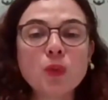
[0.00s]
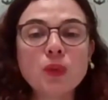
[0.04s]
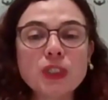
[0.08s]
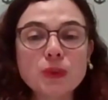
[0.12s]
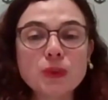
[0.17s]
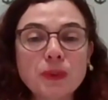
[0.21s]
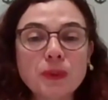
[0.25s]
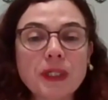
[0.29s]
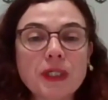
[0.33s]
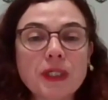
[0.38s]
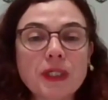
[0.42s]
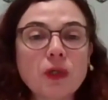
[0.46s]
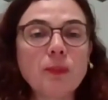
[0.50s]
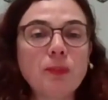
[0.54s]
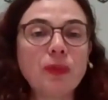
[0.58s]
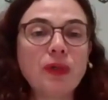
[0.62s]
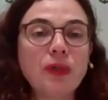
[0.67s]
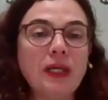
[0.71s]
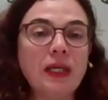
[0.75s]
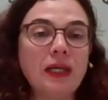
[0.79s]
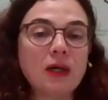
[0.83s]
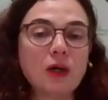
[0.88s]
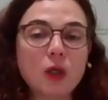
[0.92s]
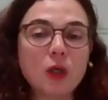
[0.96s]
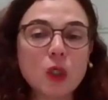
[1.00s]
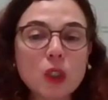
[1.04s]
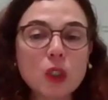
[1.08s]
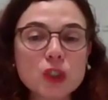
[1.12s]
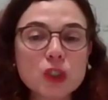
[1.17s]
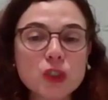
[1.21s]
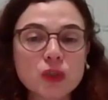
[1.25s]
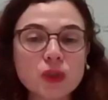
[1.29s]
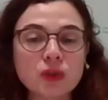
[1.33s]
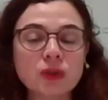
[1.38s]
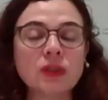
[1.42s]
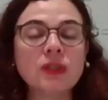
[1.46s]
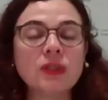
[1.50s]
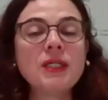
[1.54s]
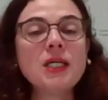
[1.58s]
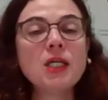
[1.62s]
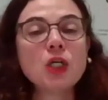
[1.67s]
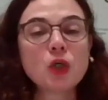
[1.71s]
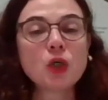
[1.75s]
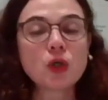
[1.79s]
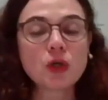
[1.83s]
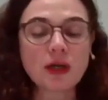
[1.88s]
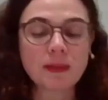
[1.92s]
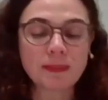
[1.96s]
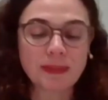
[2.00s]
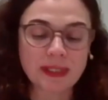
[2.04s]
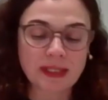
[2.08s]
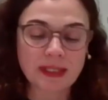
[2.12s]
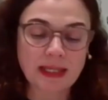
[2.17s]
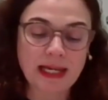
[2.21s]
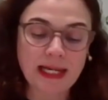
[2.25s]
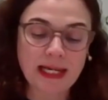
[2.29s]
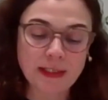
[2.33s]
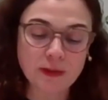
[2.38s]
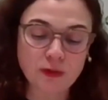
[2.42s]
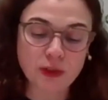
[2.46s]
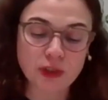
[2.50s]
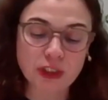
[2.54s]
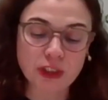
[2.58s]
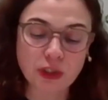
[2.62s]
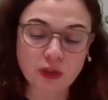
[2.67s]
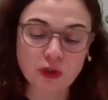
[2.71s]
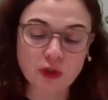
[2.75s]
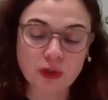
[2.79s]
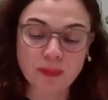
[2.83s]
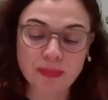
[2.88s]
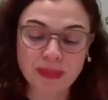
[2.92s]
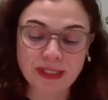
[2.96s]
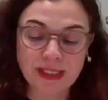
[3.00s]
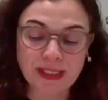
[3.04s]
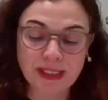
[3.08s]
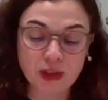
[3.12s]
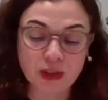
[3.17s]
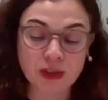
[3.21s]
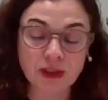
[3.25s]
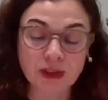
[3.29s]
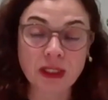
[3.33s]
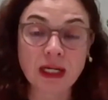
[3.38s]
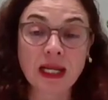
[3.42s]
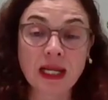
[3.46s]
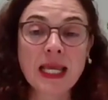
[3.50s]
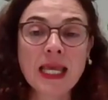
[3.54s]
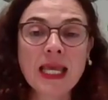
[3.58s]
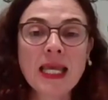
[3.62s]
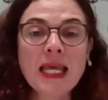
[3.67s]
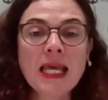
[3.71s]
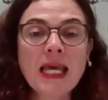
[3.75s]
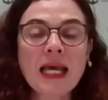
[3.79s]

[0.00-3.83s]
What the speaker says: which we hope will also cover hydrogen cooperation.